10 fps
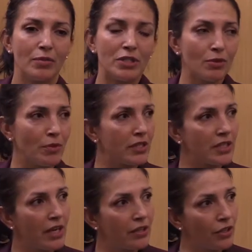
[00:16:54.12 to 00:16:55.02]
by somebody
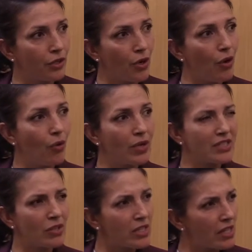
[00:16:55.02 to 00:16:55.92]
that I didn't know,
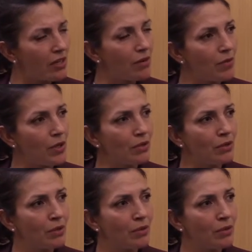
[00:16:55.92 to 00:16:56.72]
it's terrible.